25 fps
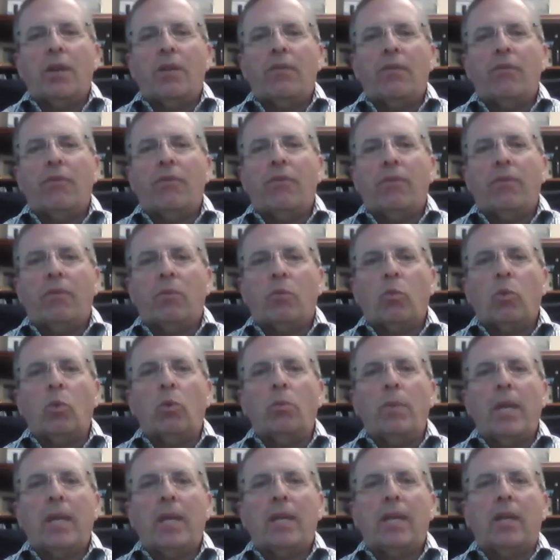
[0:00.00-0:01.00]
of
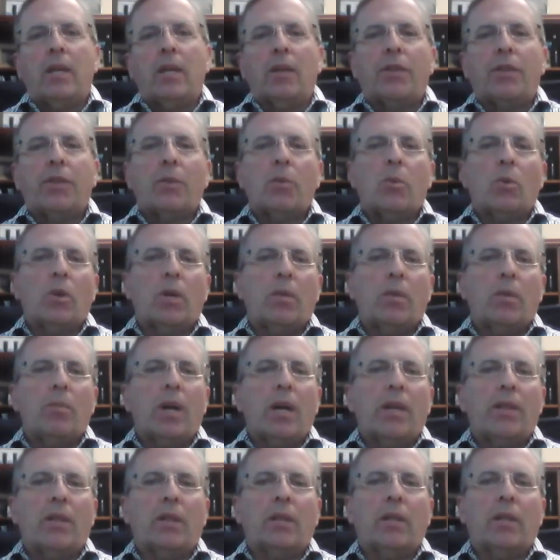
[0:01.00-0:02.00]
rulemaking authority
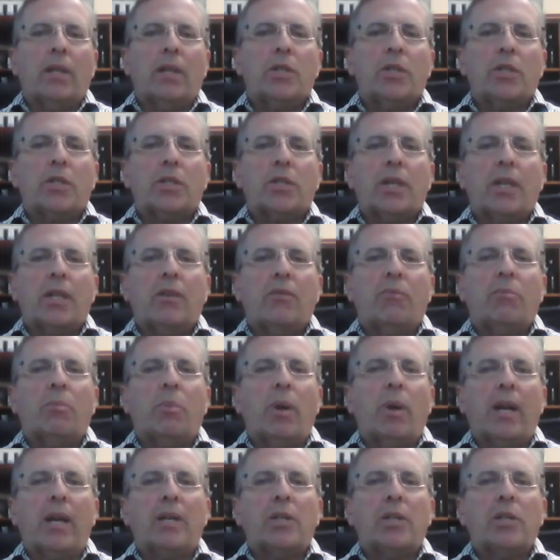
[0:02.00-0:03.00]
by the legislative
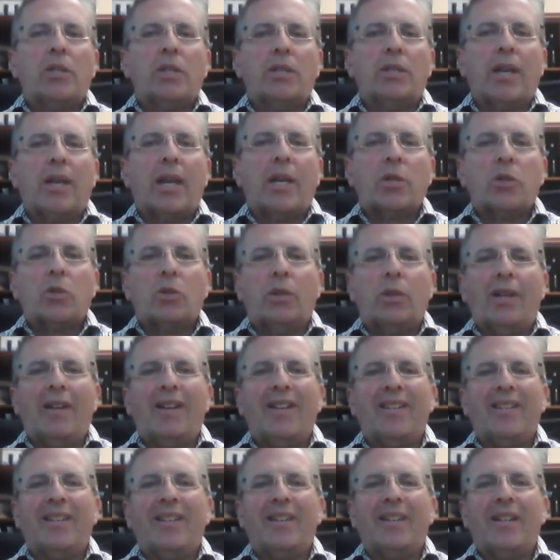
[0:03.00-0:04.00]
branch is actually
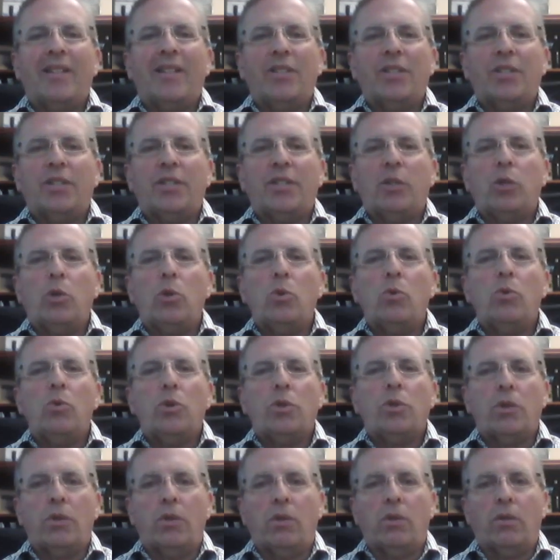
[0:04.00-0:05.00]

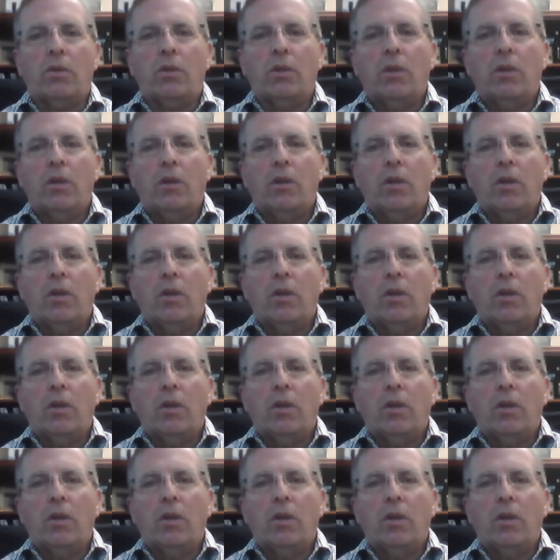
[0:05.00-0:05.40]
unconstitutional